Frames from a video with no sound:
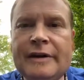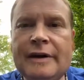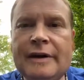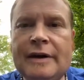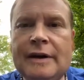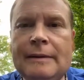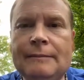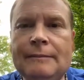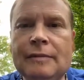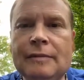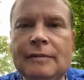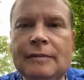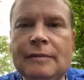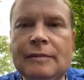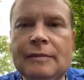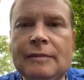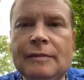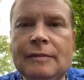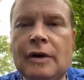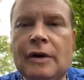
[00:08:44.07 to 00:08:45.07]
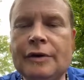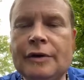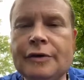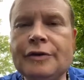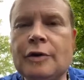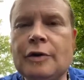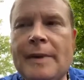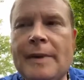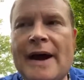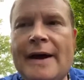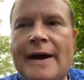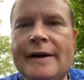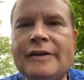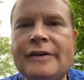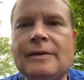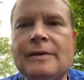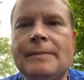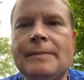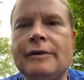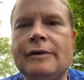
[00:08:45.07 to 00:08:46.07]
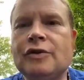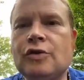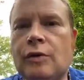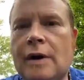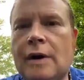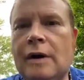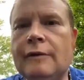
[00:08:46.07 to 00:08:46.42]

longer-term addicts about 12